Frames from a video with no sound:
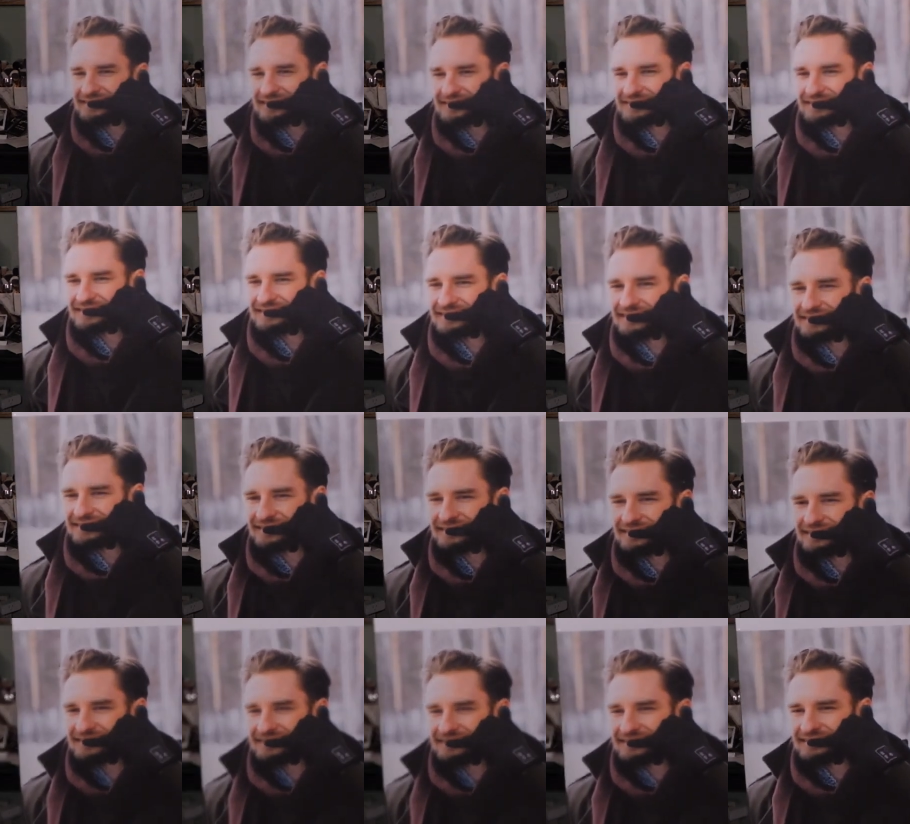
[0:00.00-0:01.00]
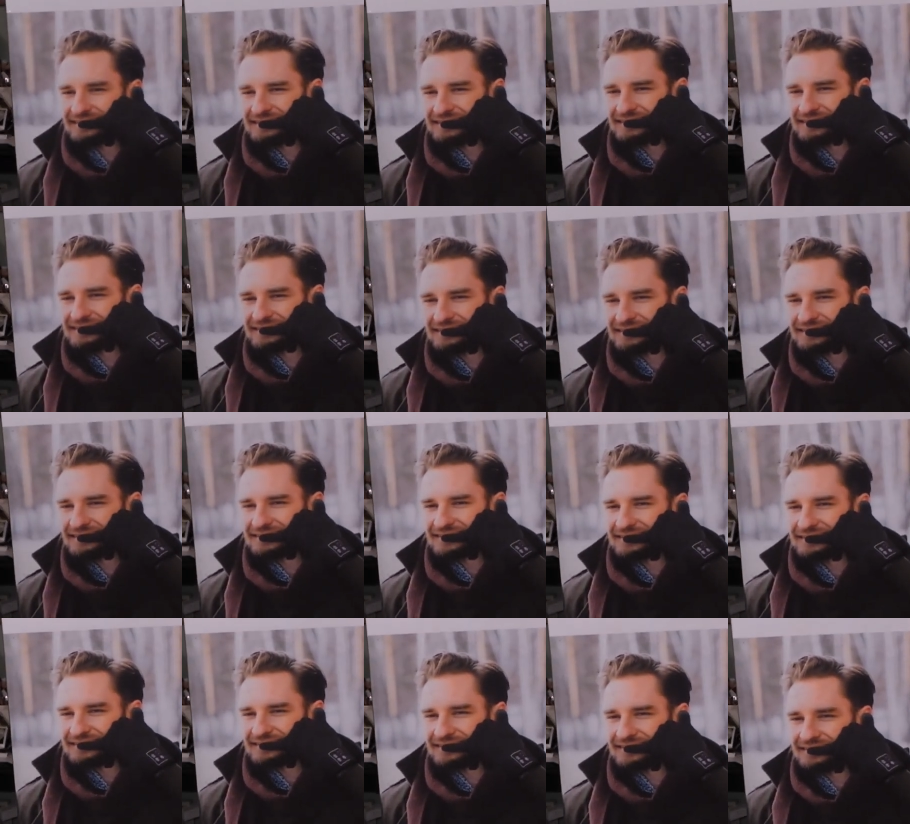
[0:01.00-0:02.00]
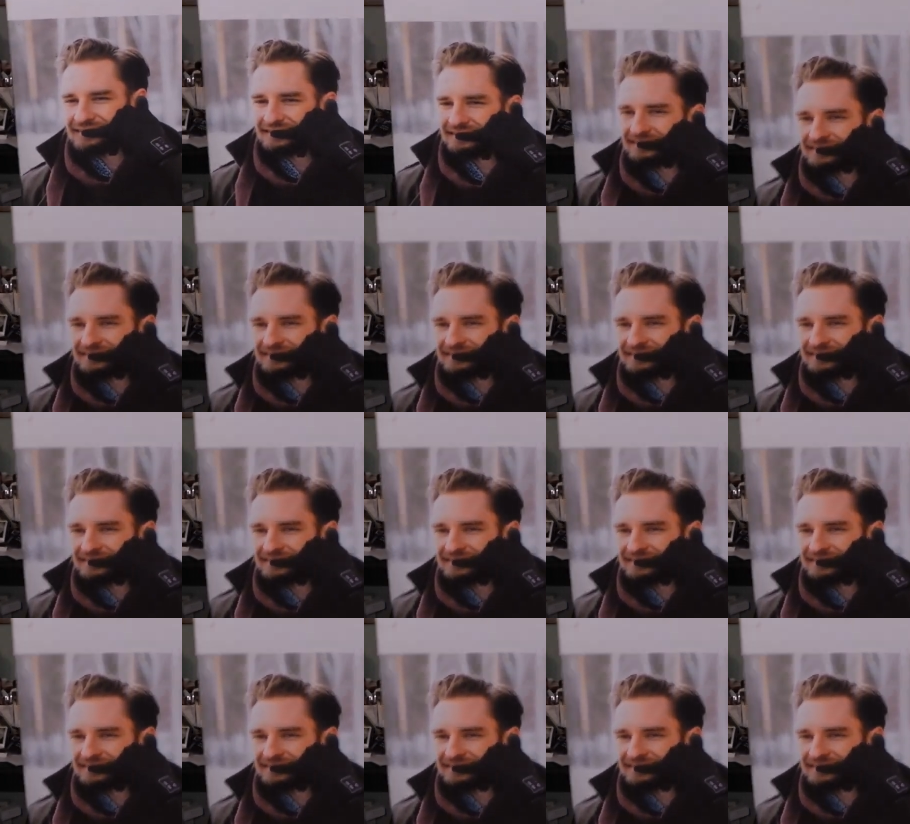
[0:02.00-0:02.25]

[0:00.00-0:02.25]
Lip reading: (no one is talking)